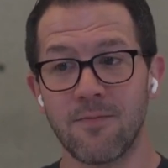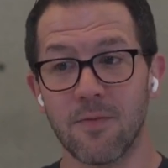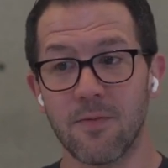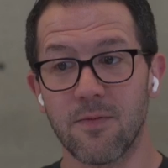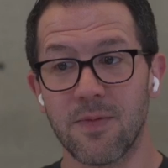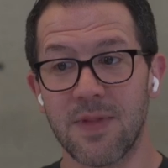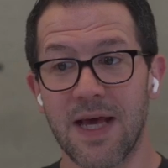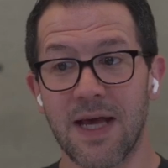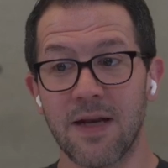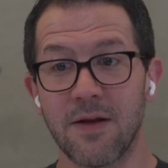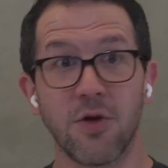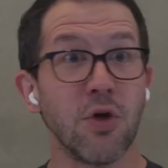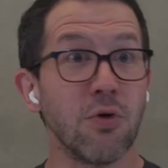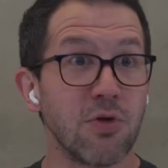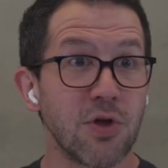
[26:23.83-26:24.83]

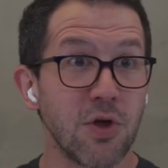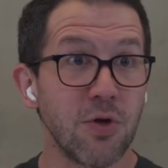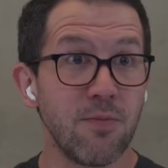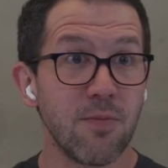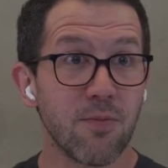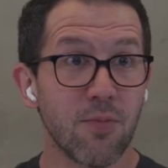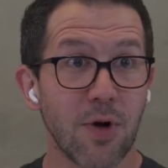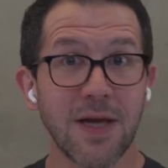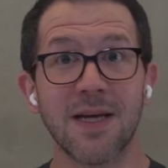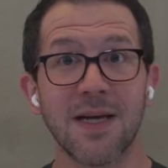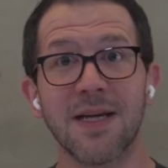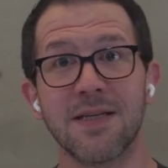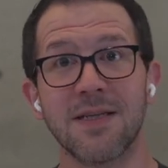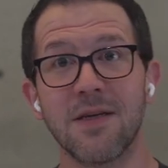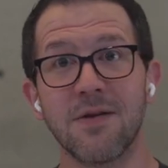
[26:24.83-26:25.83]
than YouTube, breaking
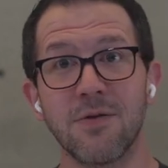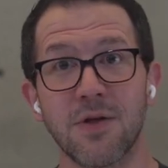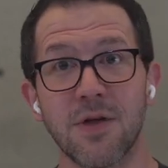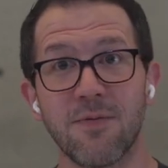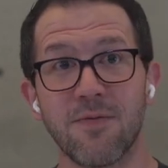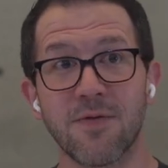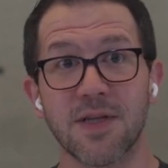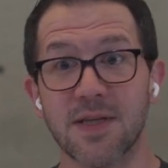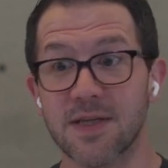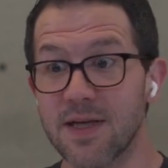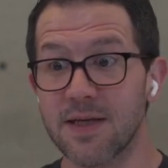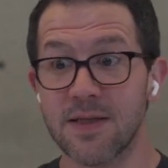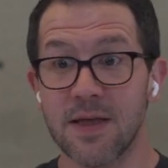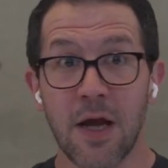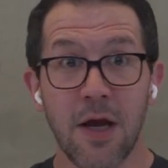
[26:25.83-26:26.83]
into YouTube for
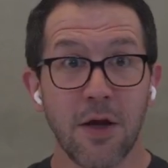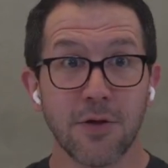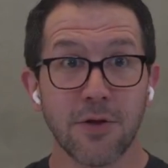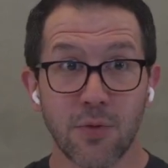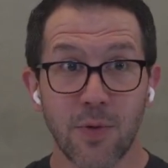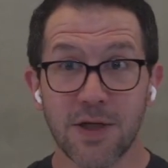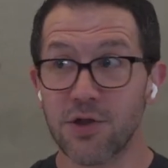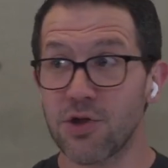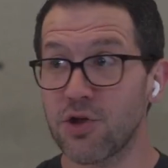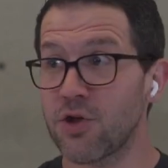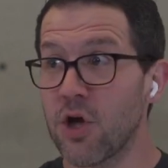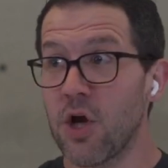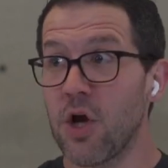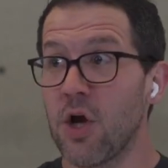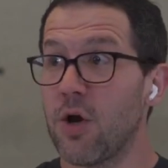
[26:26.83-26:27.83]
success, Twitch,
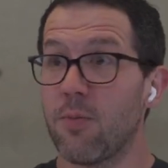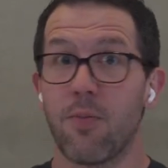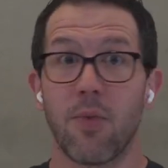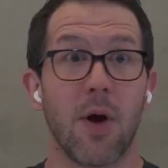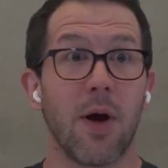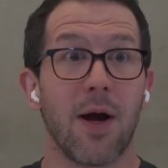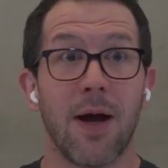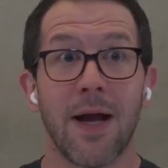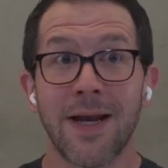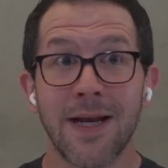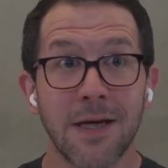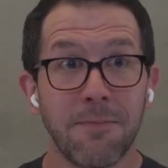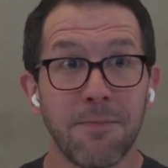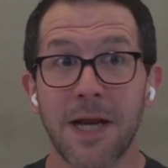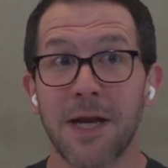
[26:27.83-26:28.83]
an
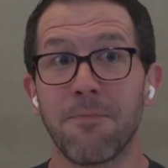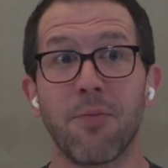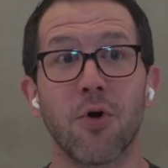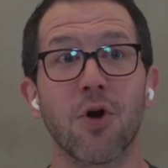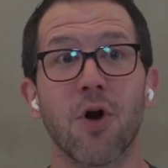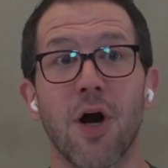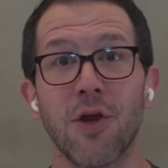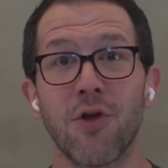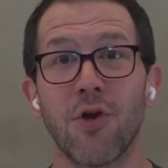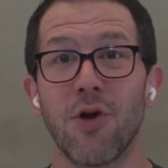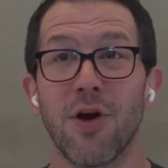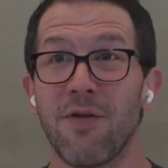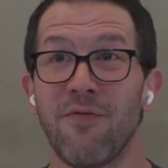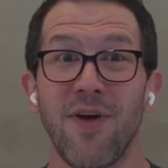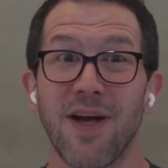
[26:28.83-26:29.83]
independent book author.
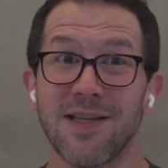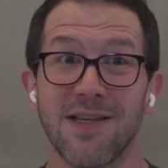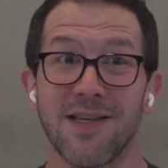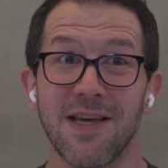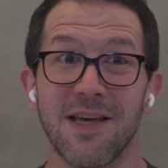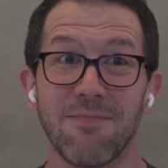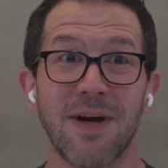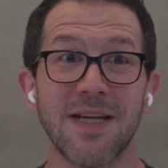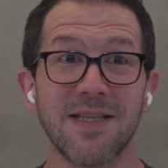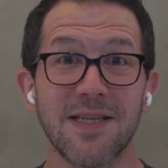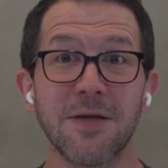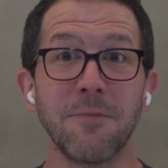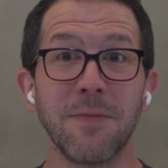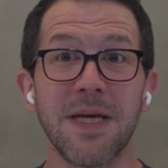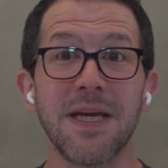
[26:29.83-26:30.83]
In fact, I think it might
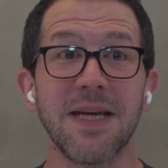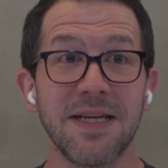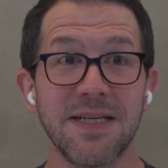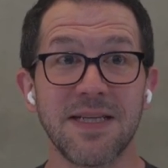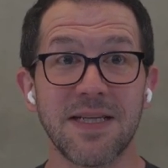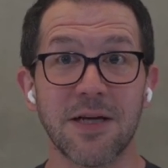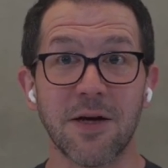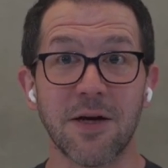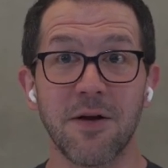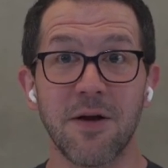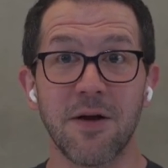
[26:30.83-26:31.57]
still be easier.